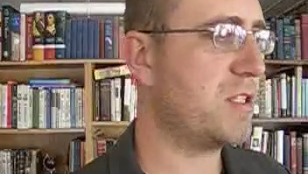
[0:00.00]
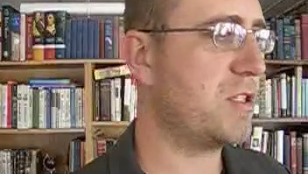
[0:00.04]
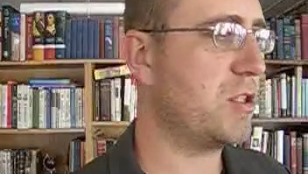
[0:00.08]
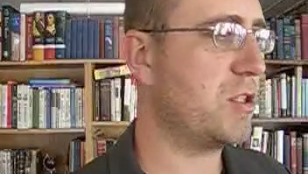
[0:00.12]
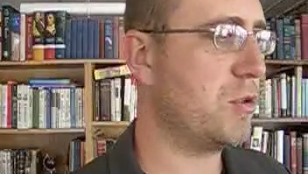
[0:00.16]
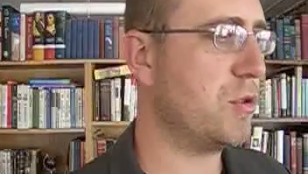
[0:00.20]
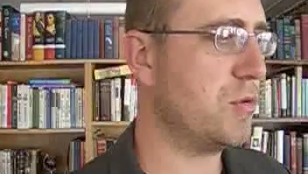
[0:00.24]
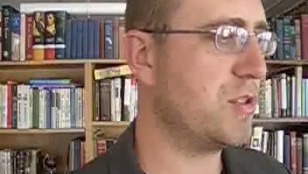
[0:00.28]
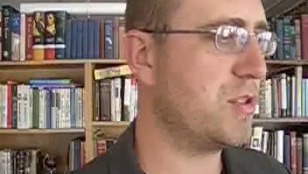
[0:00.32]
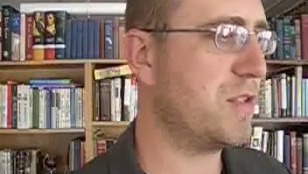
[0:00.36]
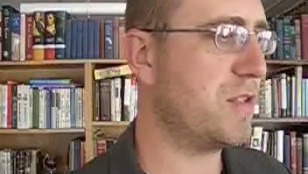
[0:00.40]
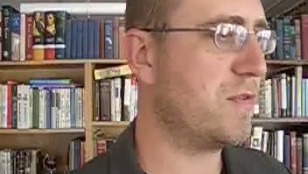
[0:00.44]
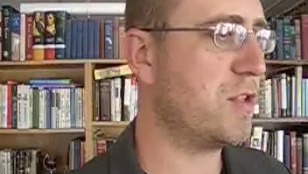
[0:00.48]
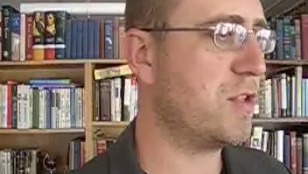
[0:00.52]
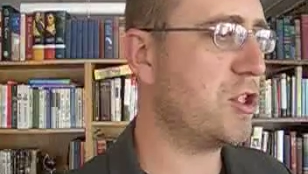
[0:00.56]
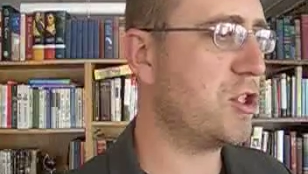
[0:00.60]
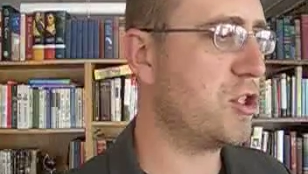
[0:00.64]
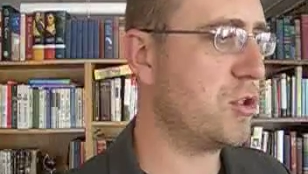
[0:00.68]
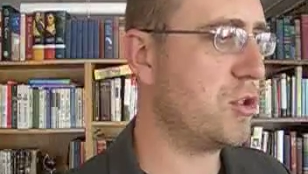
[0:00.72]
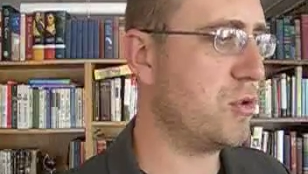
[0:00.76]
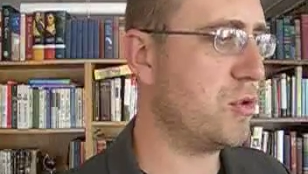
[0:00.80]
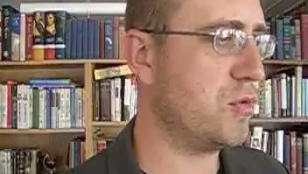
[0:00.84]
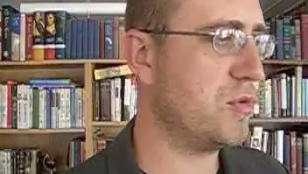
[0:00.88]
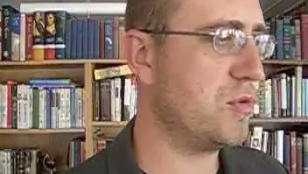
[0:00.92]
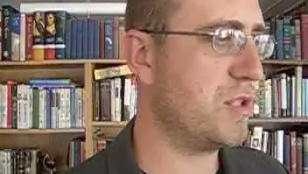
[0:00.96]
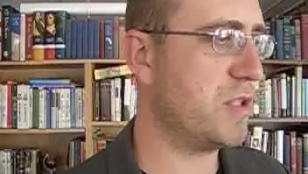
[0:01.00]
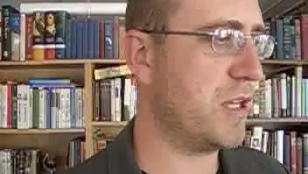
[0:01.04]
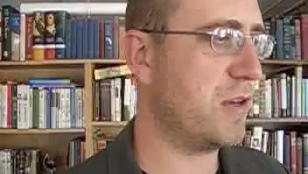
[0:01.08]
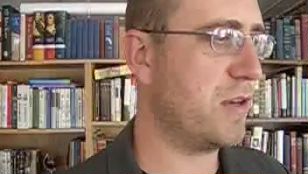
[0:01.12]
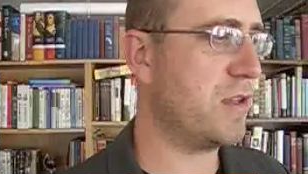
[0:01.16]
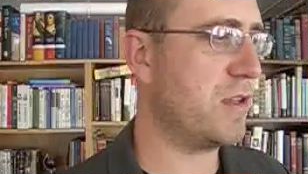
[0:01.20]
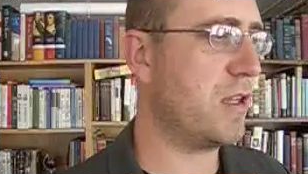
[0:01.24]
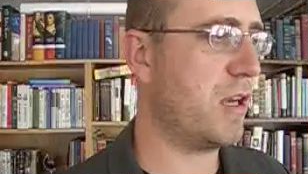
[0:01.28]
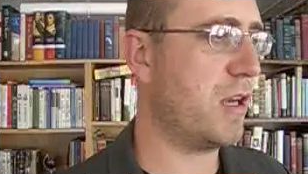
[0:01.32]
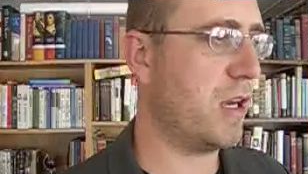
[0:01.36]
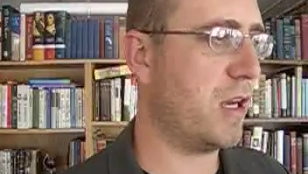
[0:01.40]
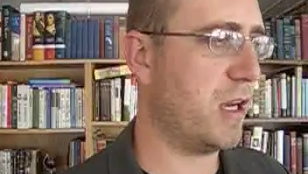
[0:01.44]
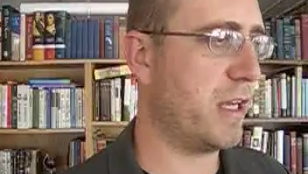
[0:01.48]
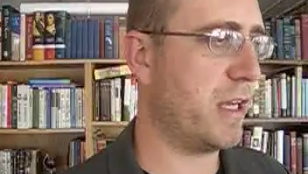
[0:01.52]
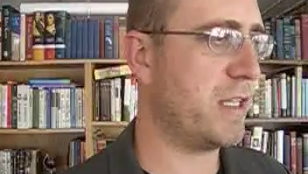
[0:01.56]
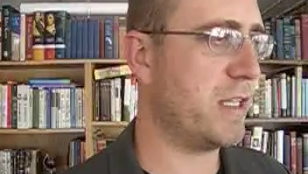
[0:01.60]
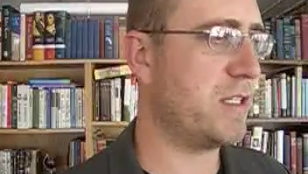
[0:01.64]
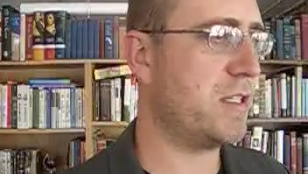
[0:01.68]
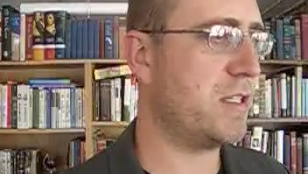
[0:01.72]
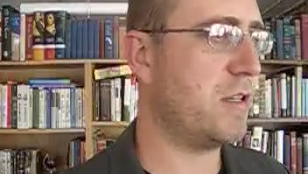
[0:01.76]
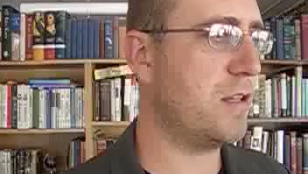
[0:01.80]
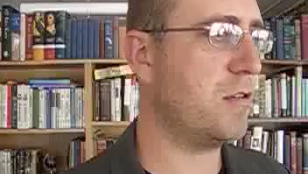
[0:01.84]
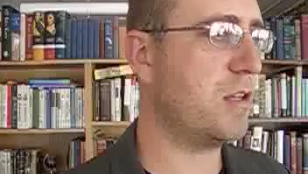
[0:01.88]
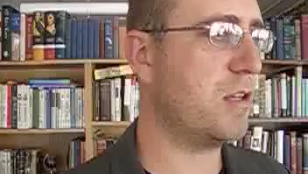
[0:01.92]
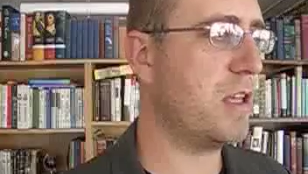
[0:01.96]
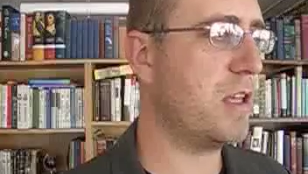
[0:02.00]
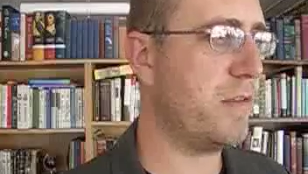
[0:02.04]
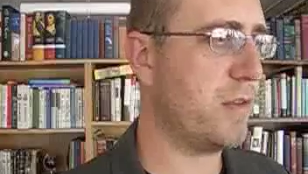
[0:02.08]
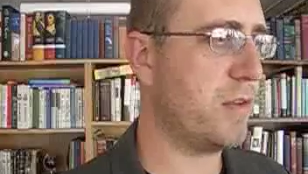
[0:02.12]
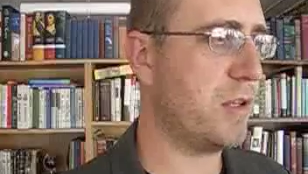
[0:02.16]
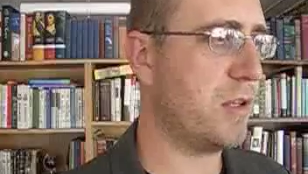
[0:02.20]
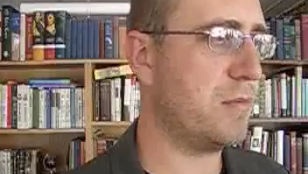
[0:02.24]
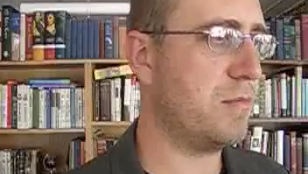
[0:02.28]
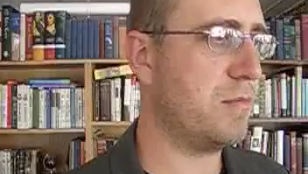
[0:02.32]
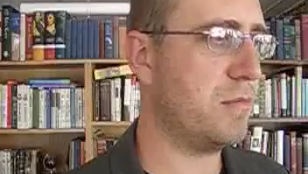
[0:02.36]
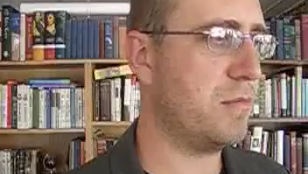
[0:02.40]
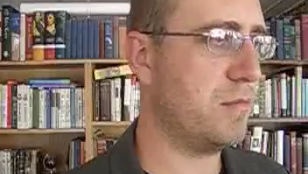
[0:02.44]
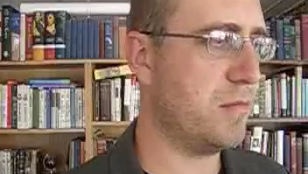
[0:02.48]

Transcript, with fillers: use of the shoes out of the hides that are given him.